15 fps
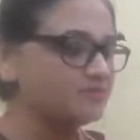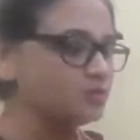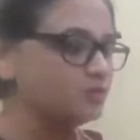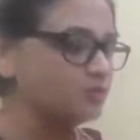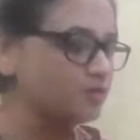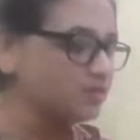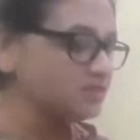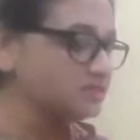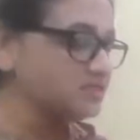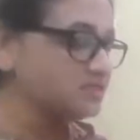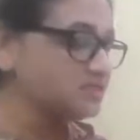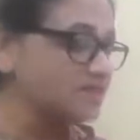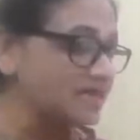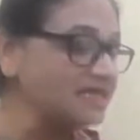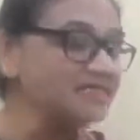students,
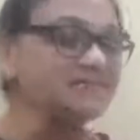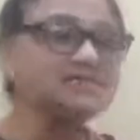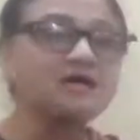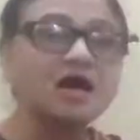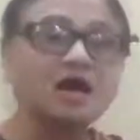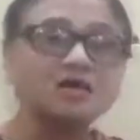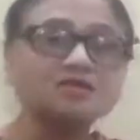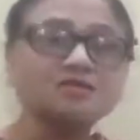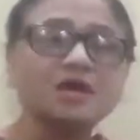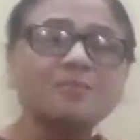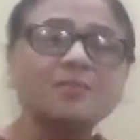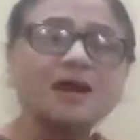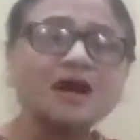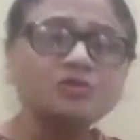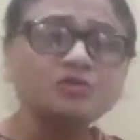tells us
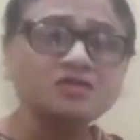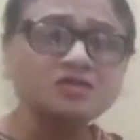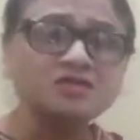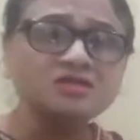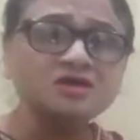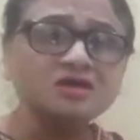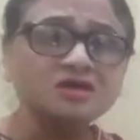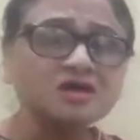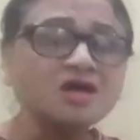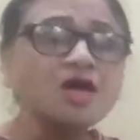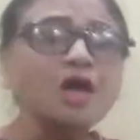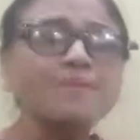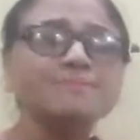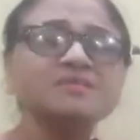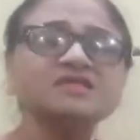about the
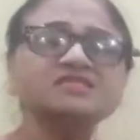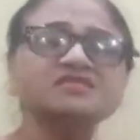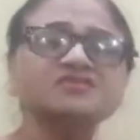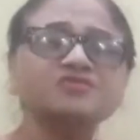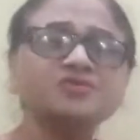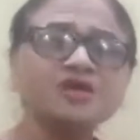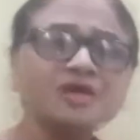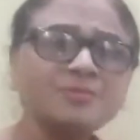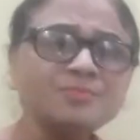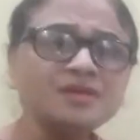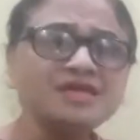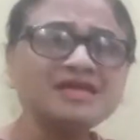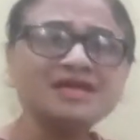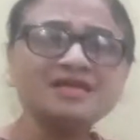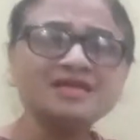
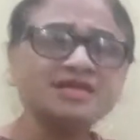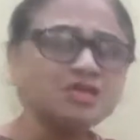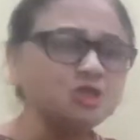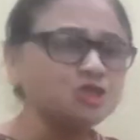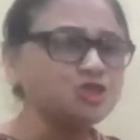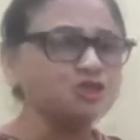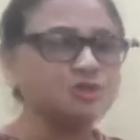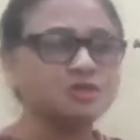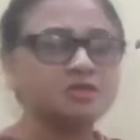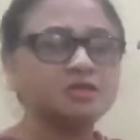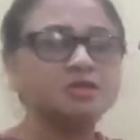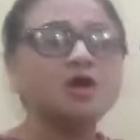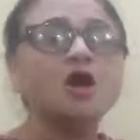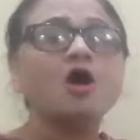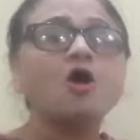miserable
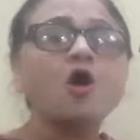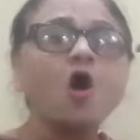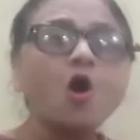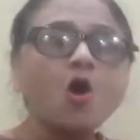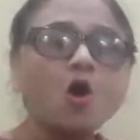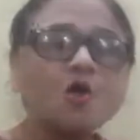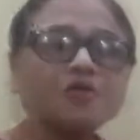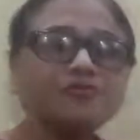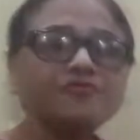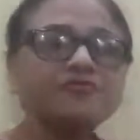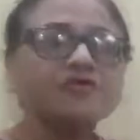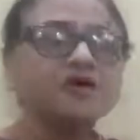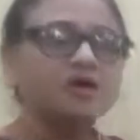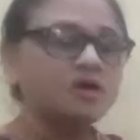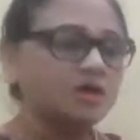condition of
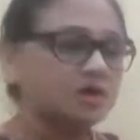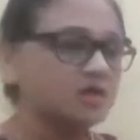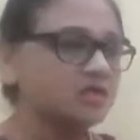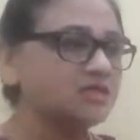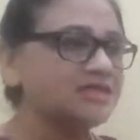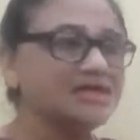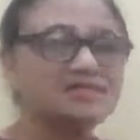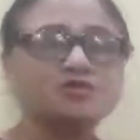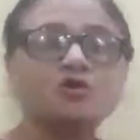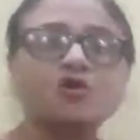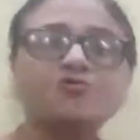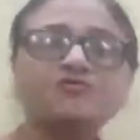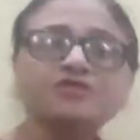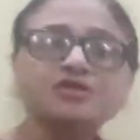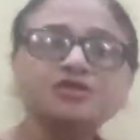
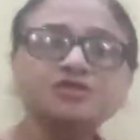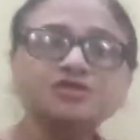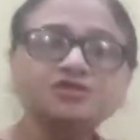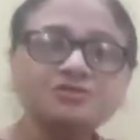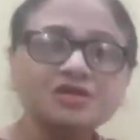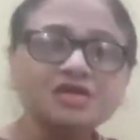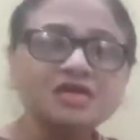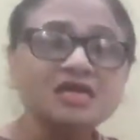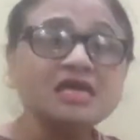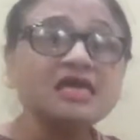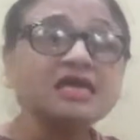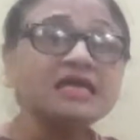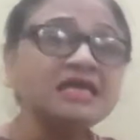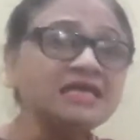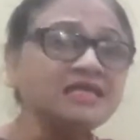of the tree
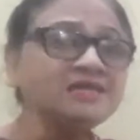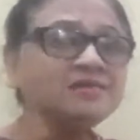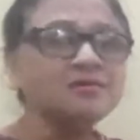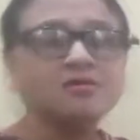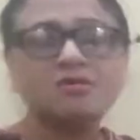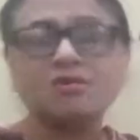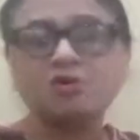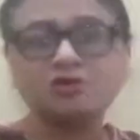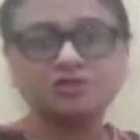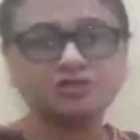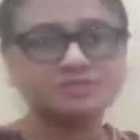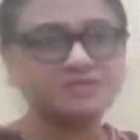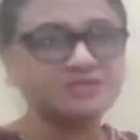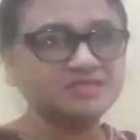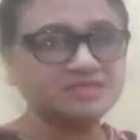in the
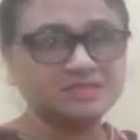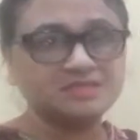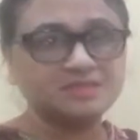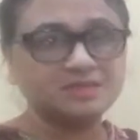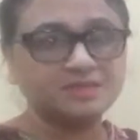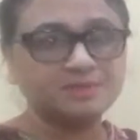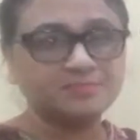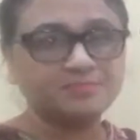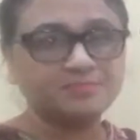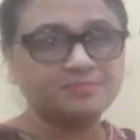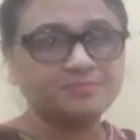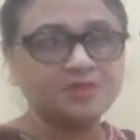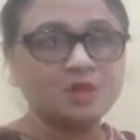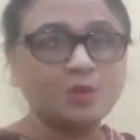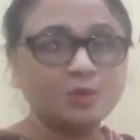autumn season.
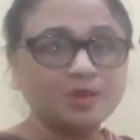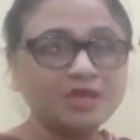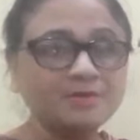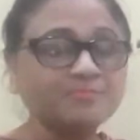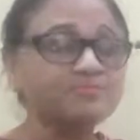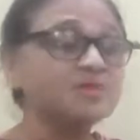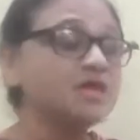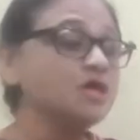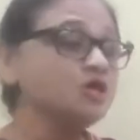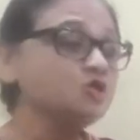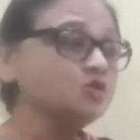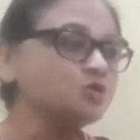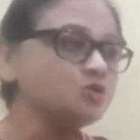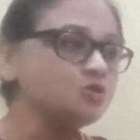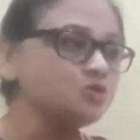Okay,
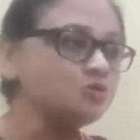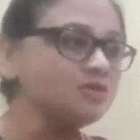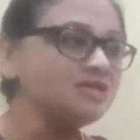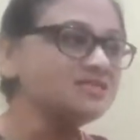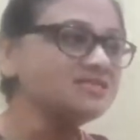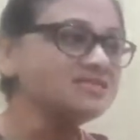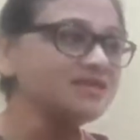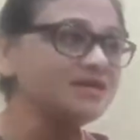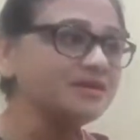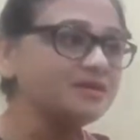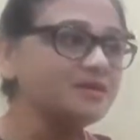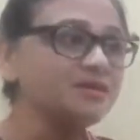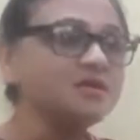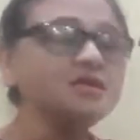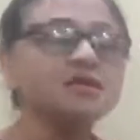so students,
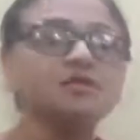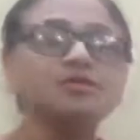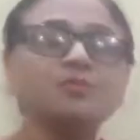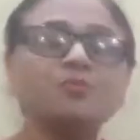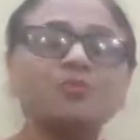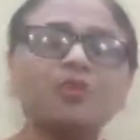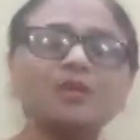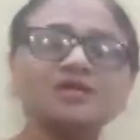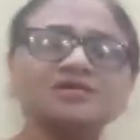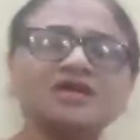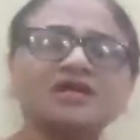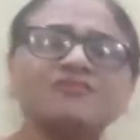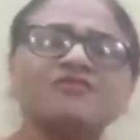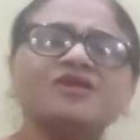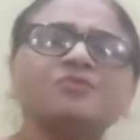here the poet
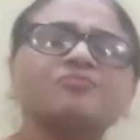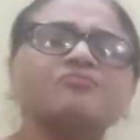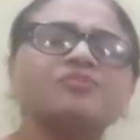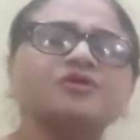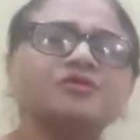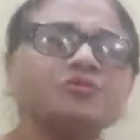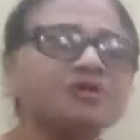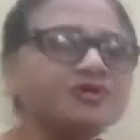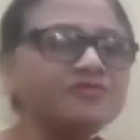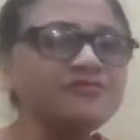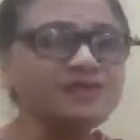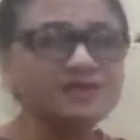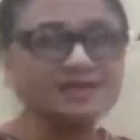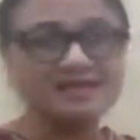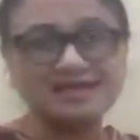had very
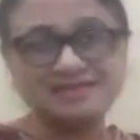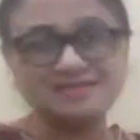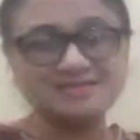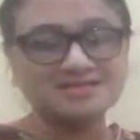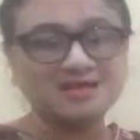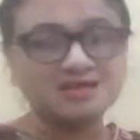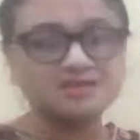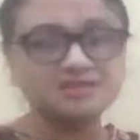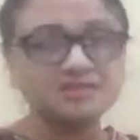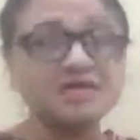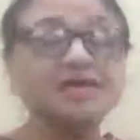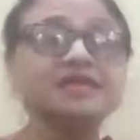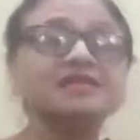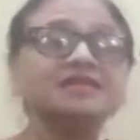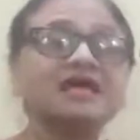beautifully tells us
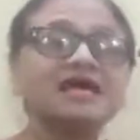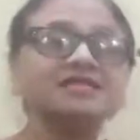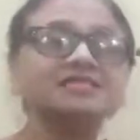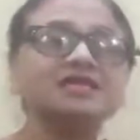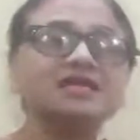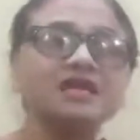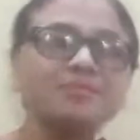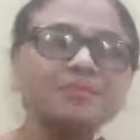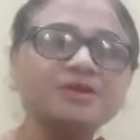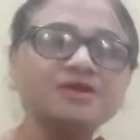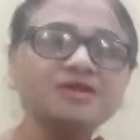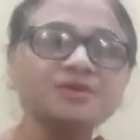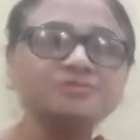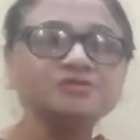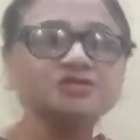that
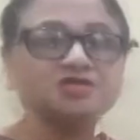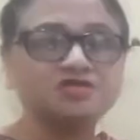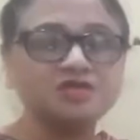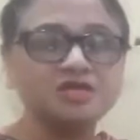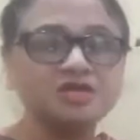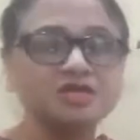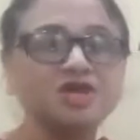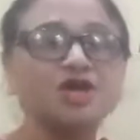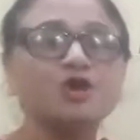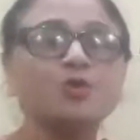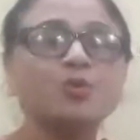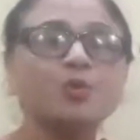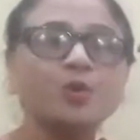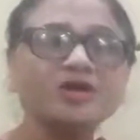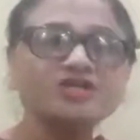laburnum tree,
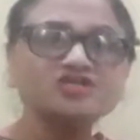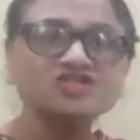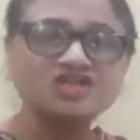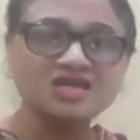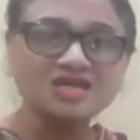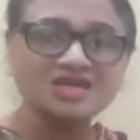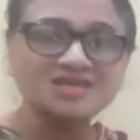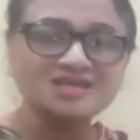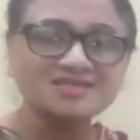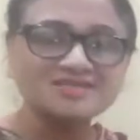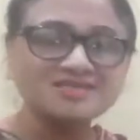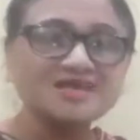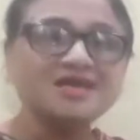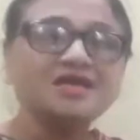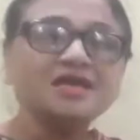which is
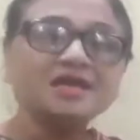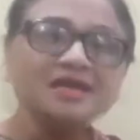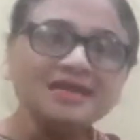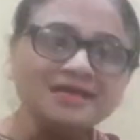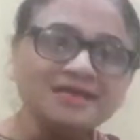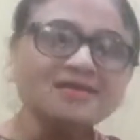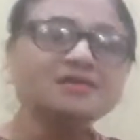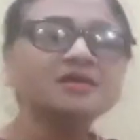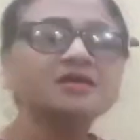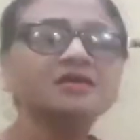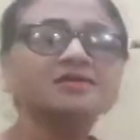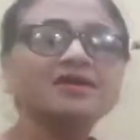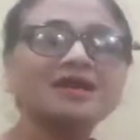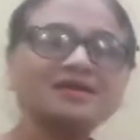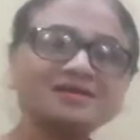in
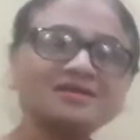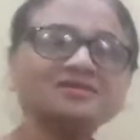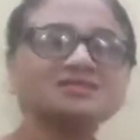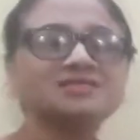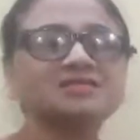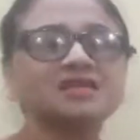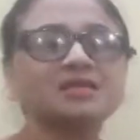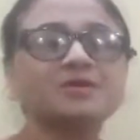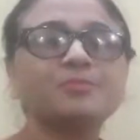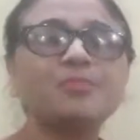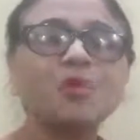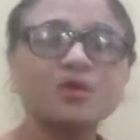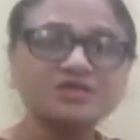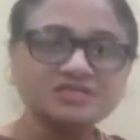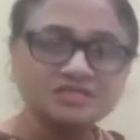characteristic
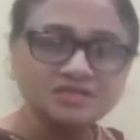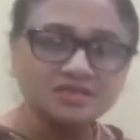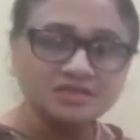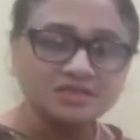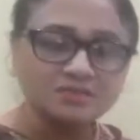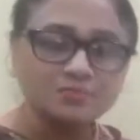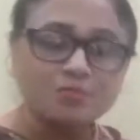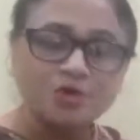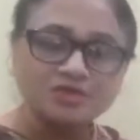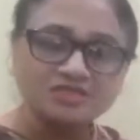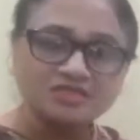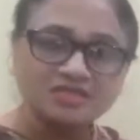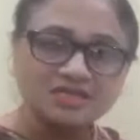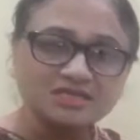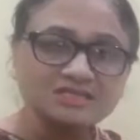
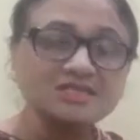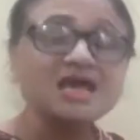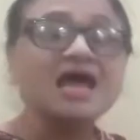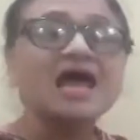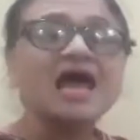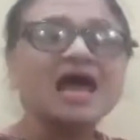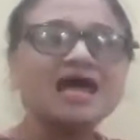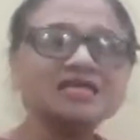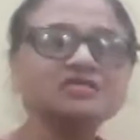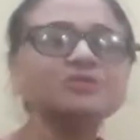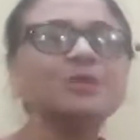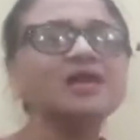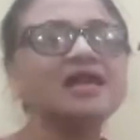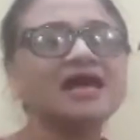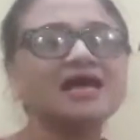poisonous, as
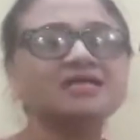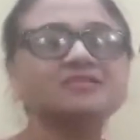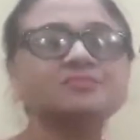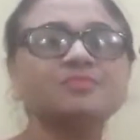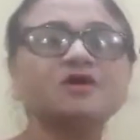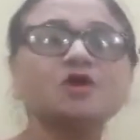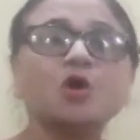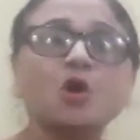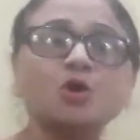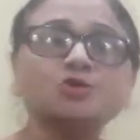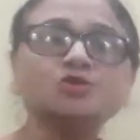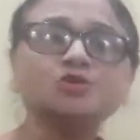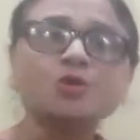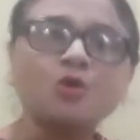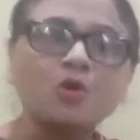well as
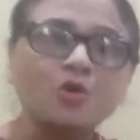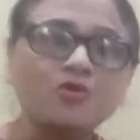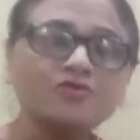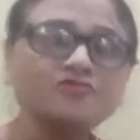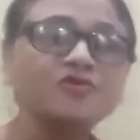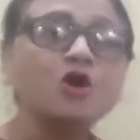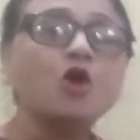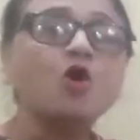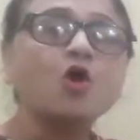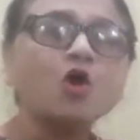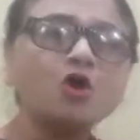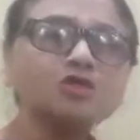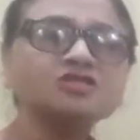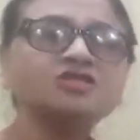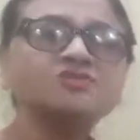because of
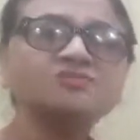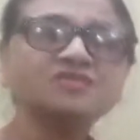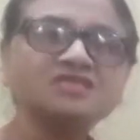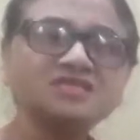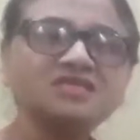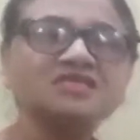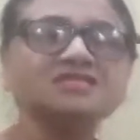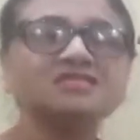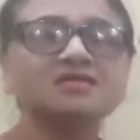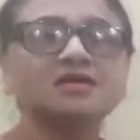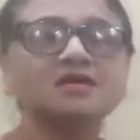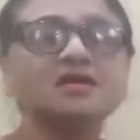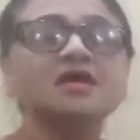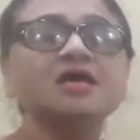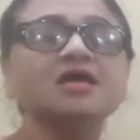autumn
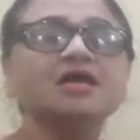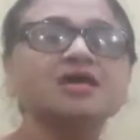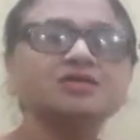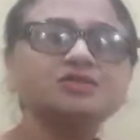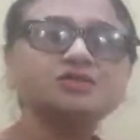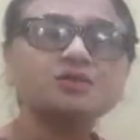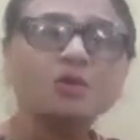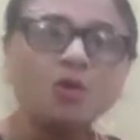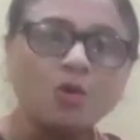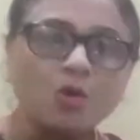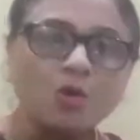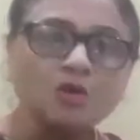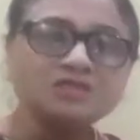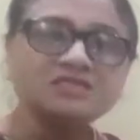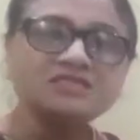season, its
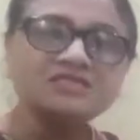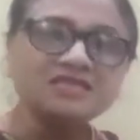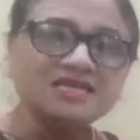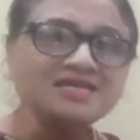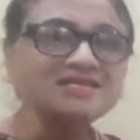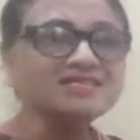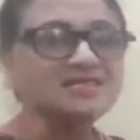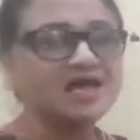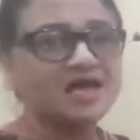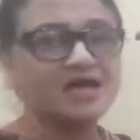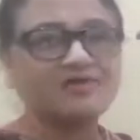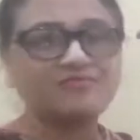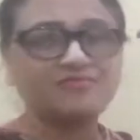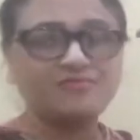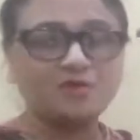all seeds
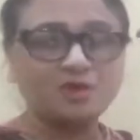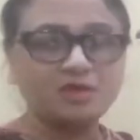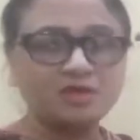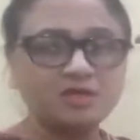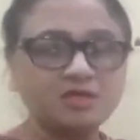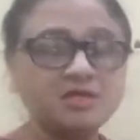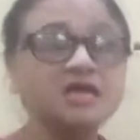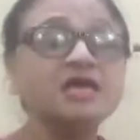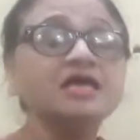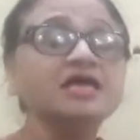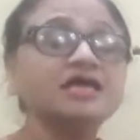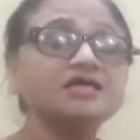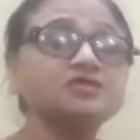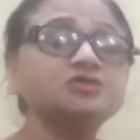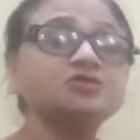have fallen,
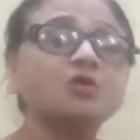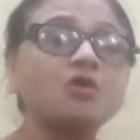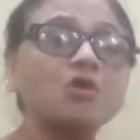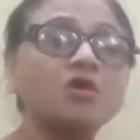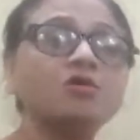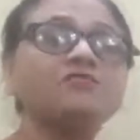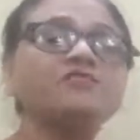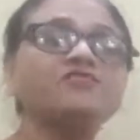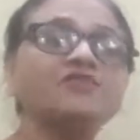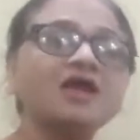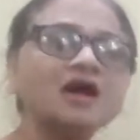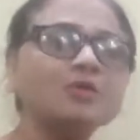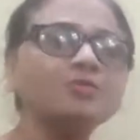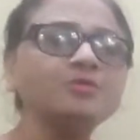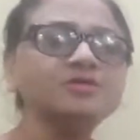its all
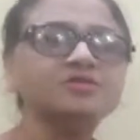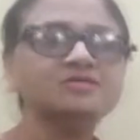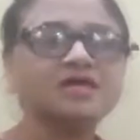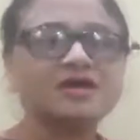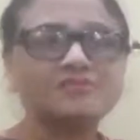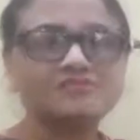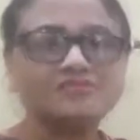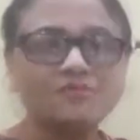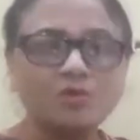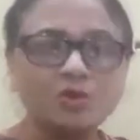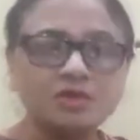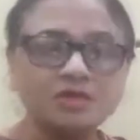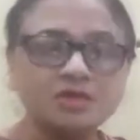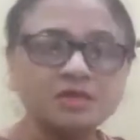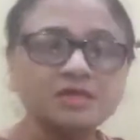flowers have
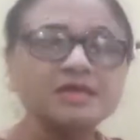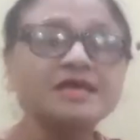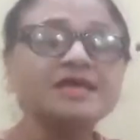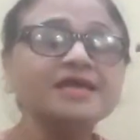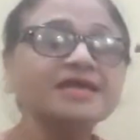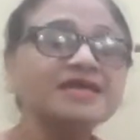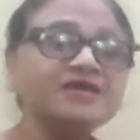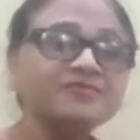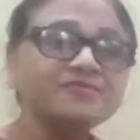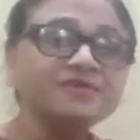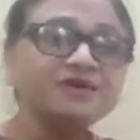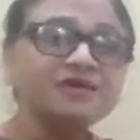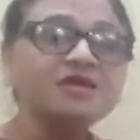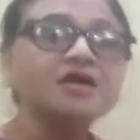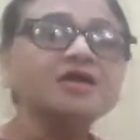fallen,
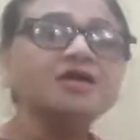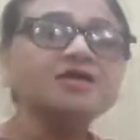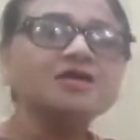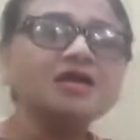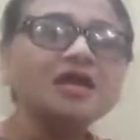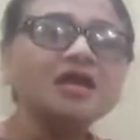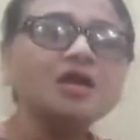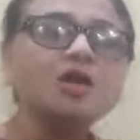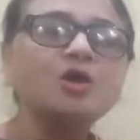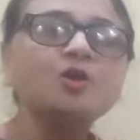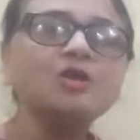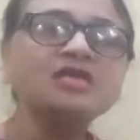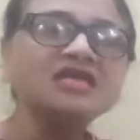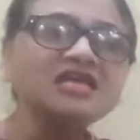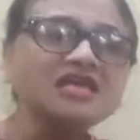even yellow
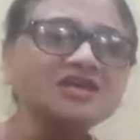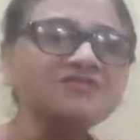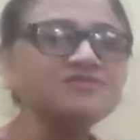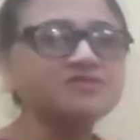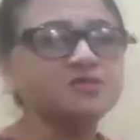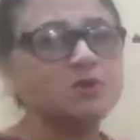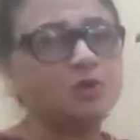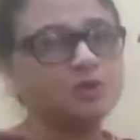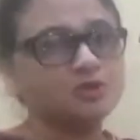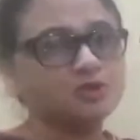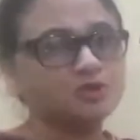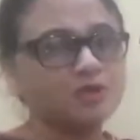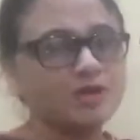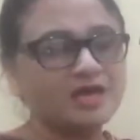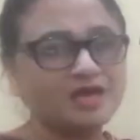leaves
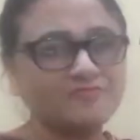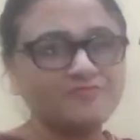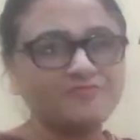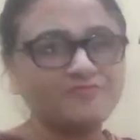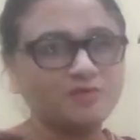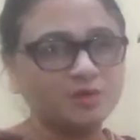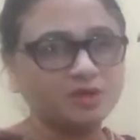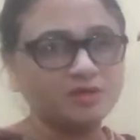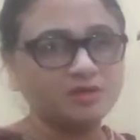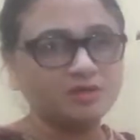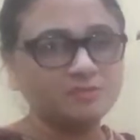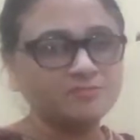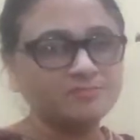also have fallen.